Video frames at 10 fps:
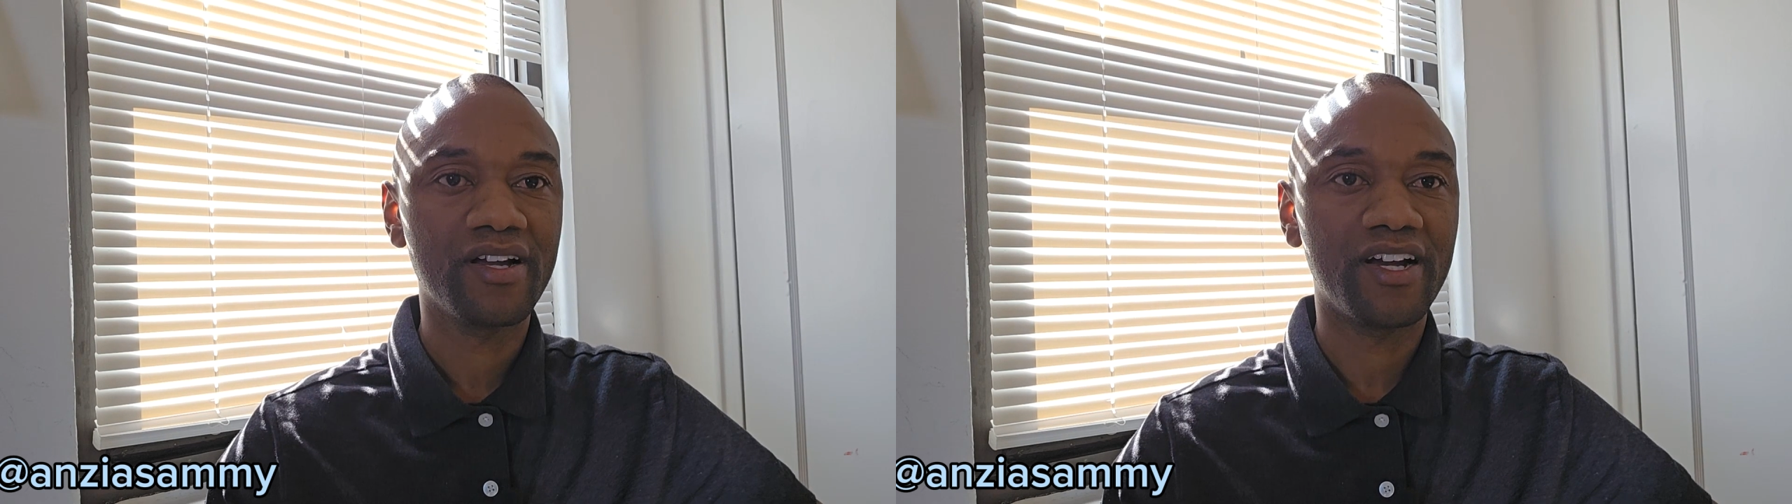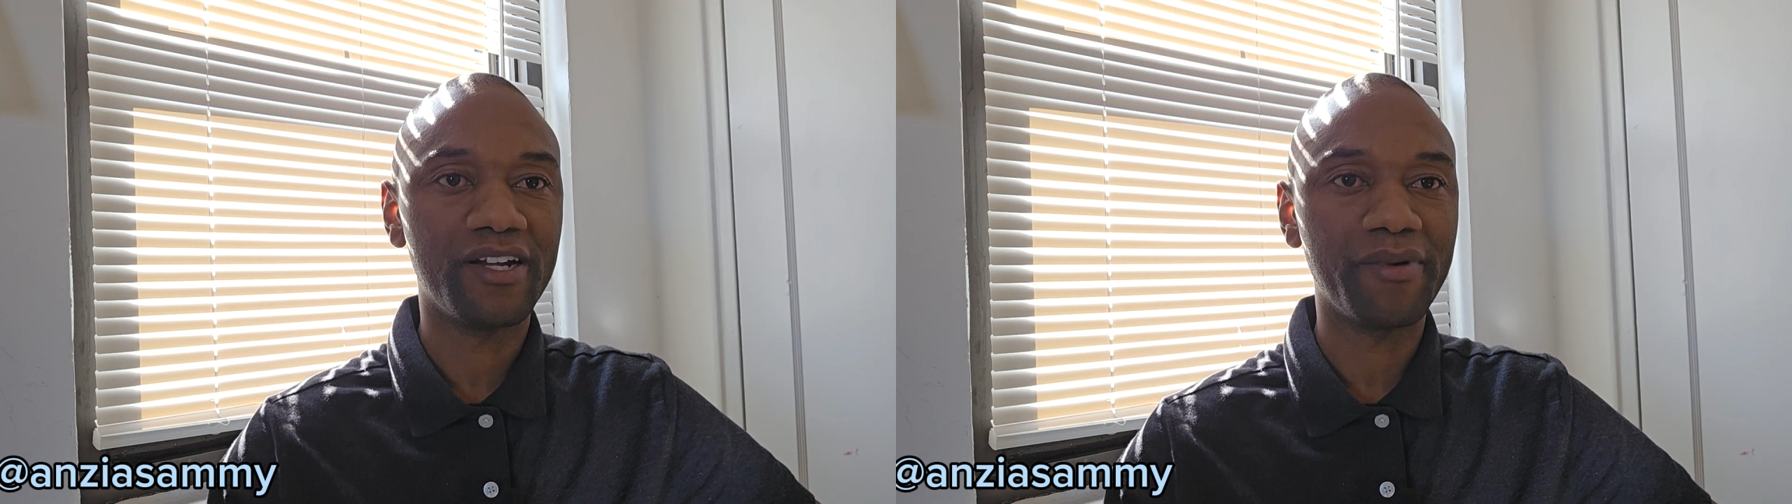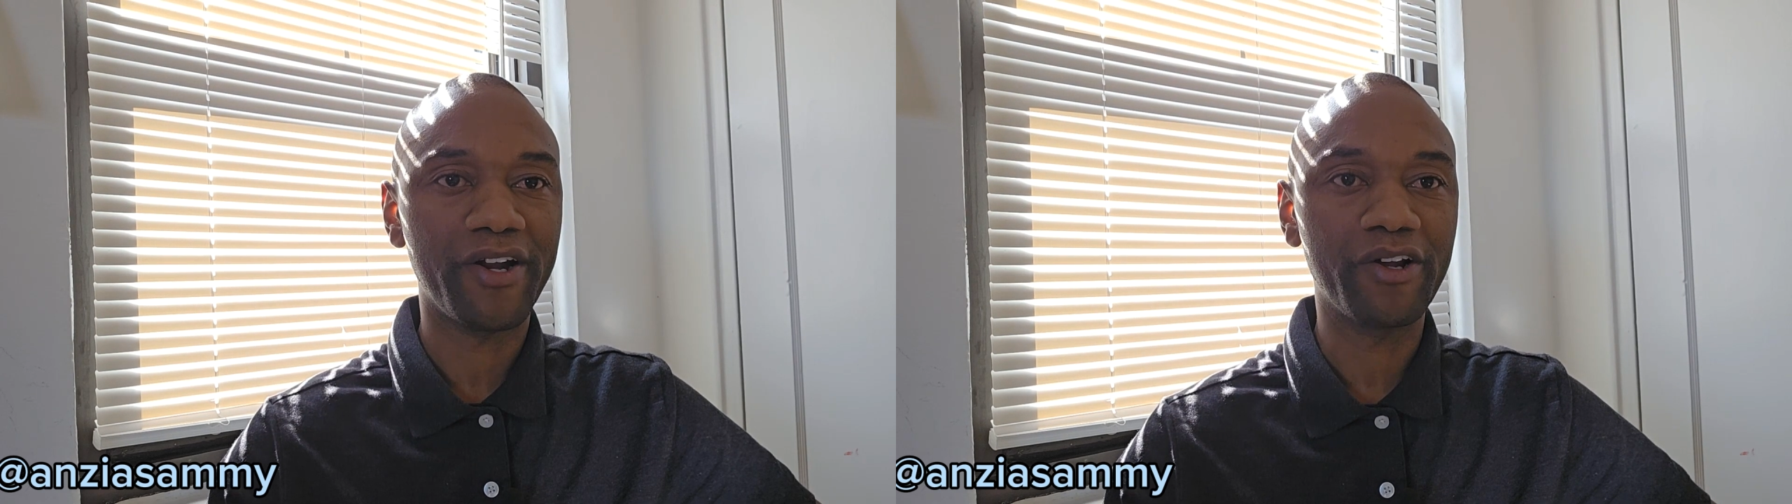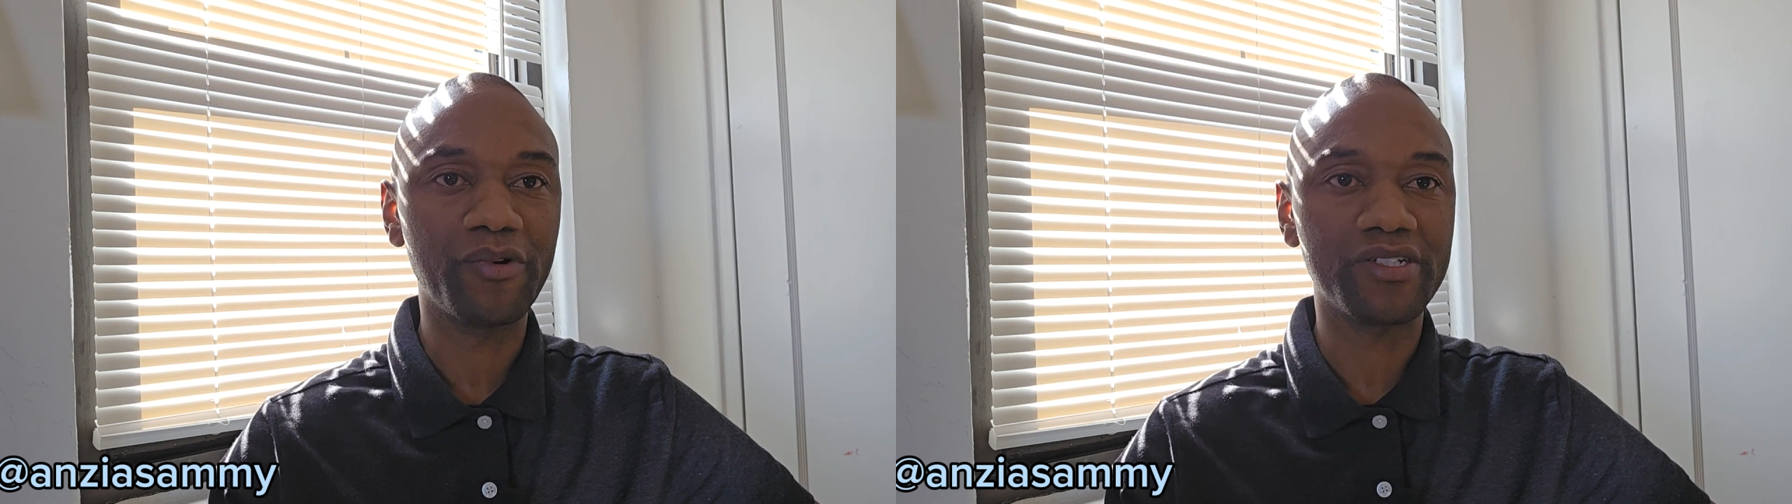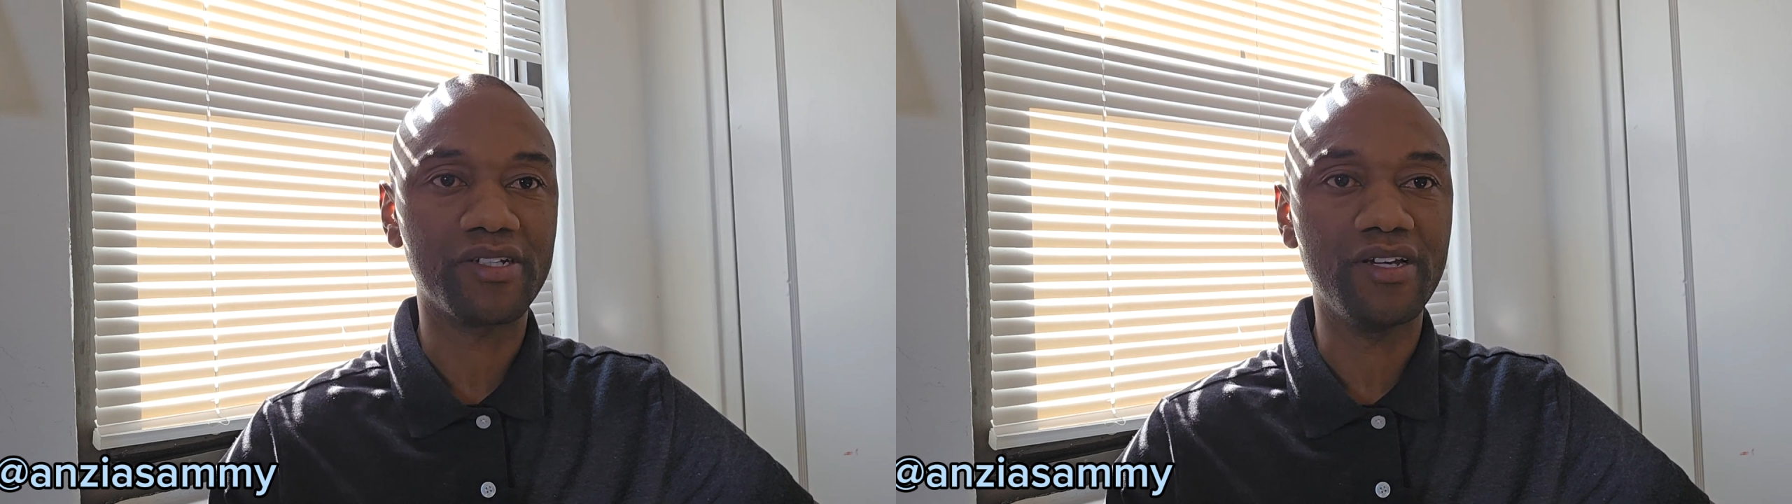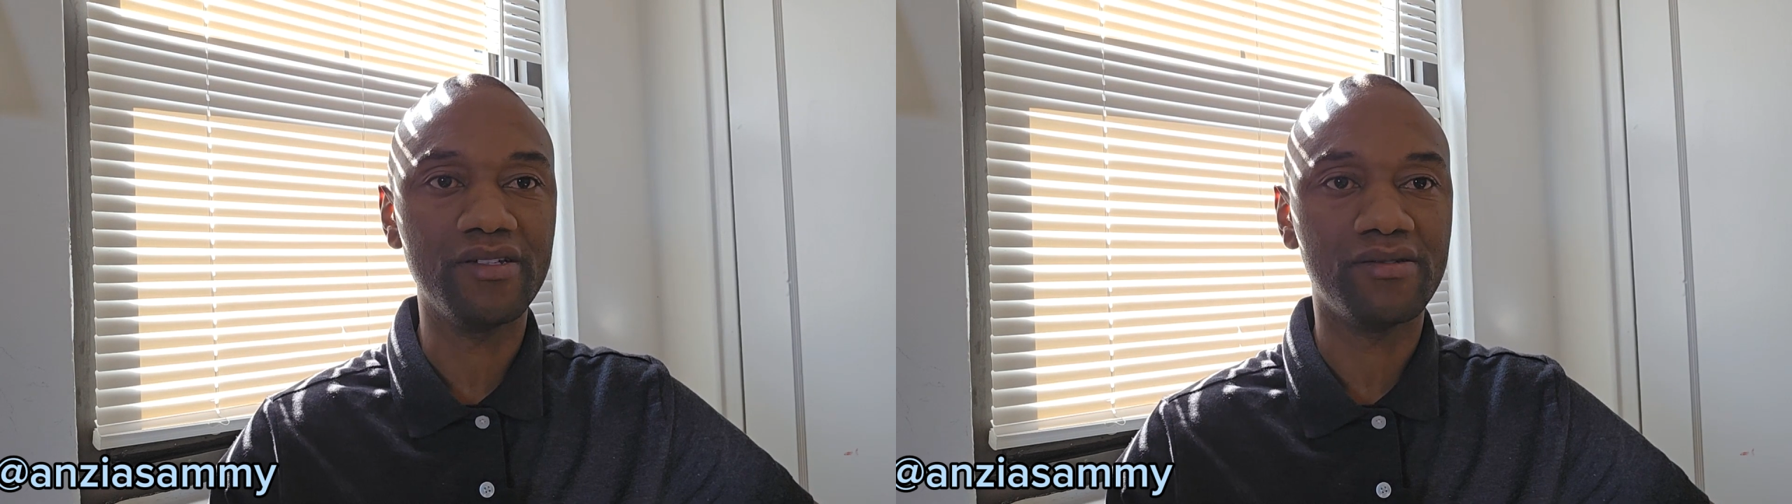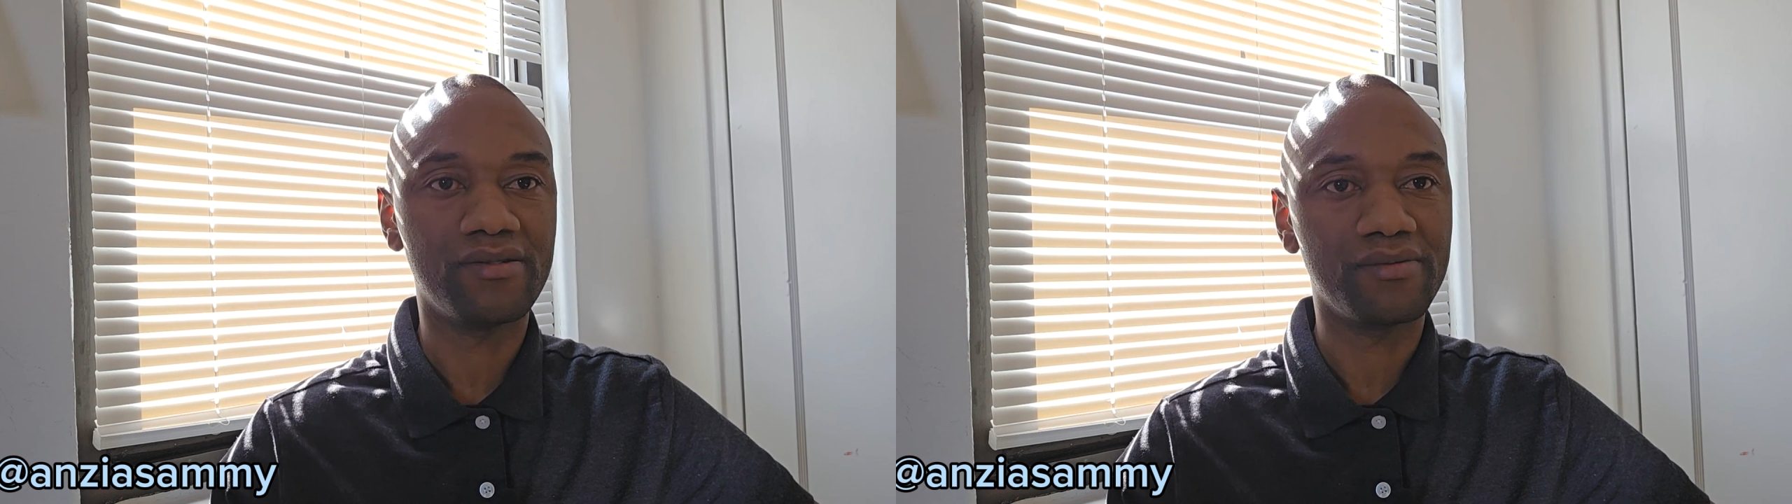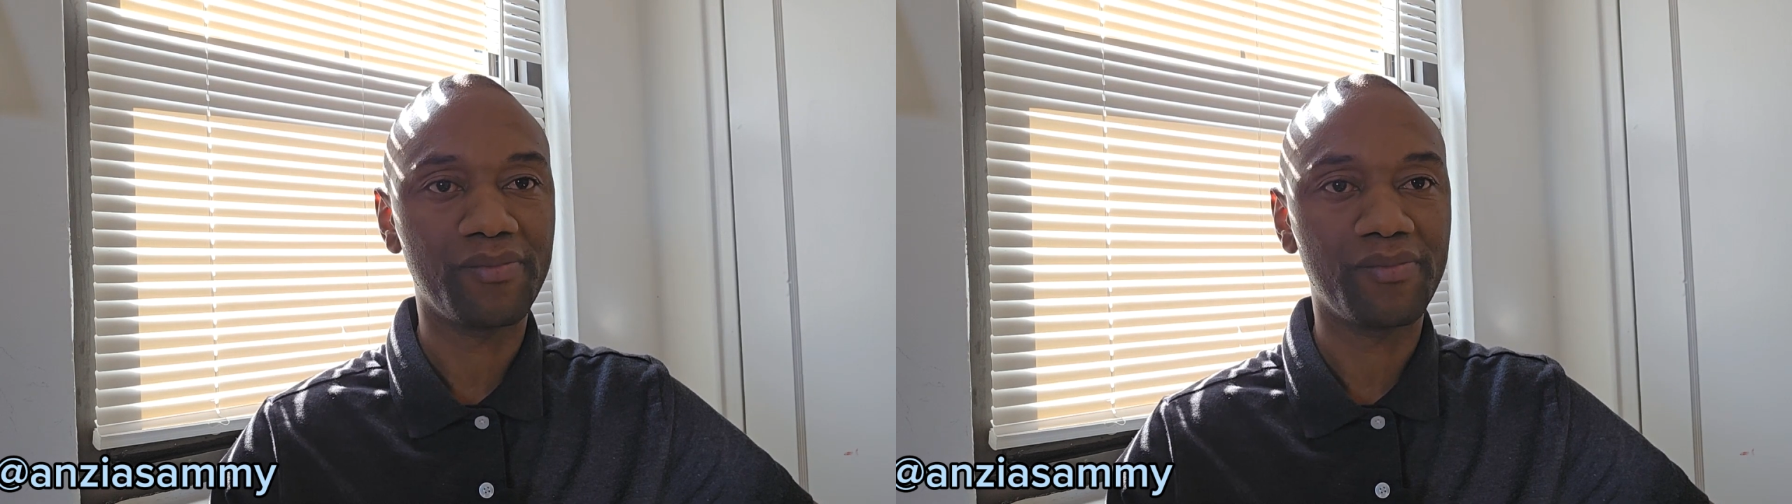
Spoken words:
and my request is